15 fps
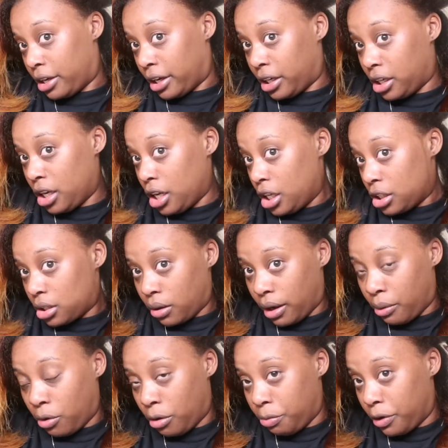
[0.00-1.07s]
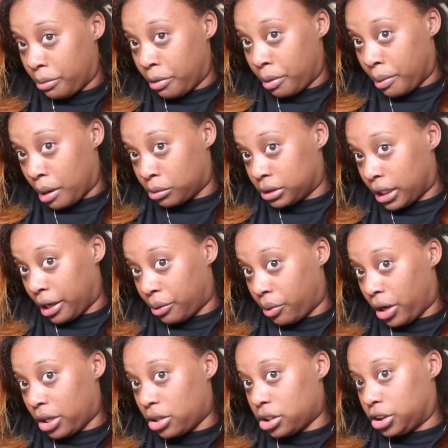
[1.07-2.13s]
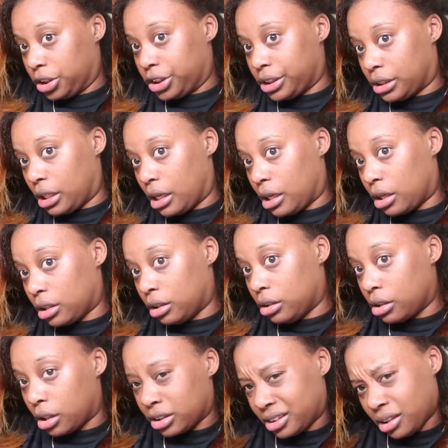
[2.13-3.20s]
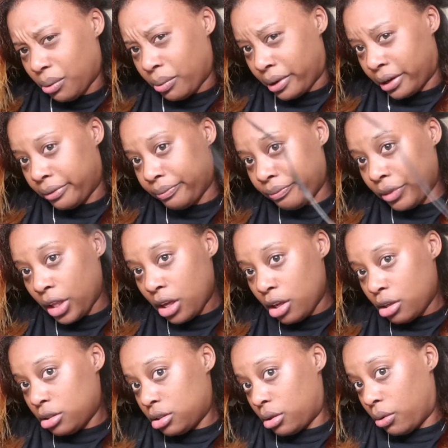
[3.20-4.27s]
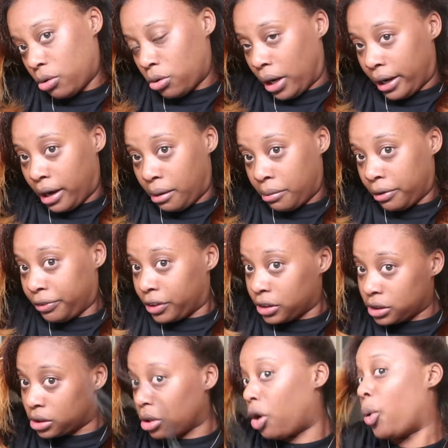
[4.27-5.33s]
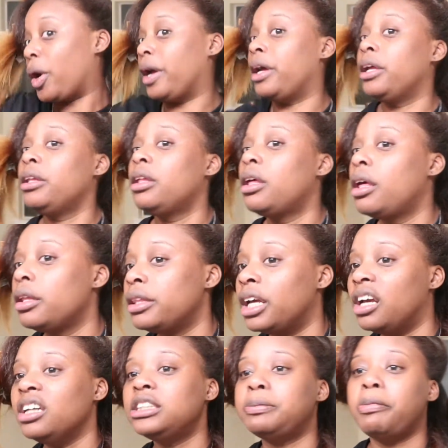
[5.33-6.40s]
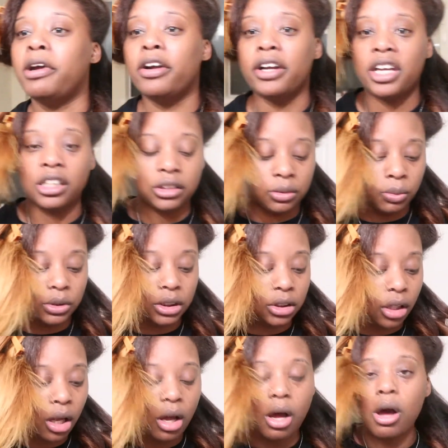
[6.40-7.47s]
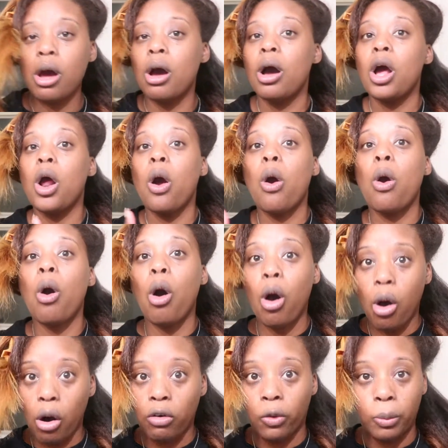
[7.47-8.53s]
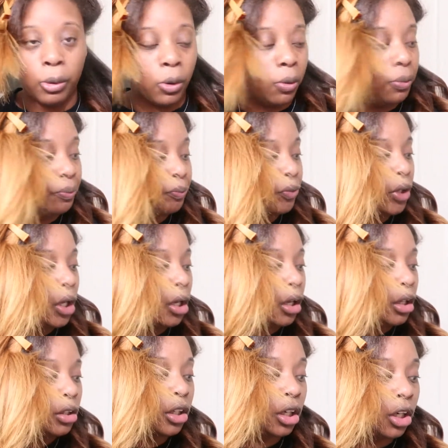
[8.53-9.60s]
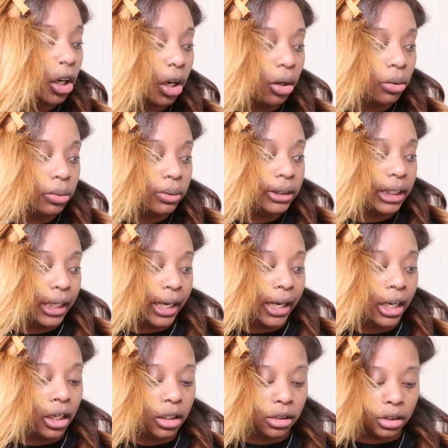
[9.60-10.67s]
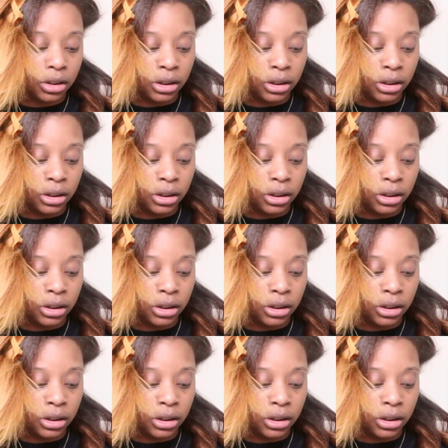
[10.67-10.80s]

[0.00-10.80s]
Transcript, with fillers: done. So at one point, my mom was like, why don't you just get a, a sew-in? So I got my first sew-in. The experience was horrible. The girl who did it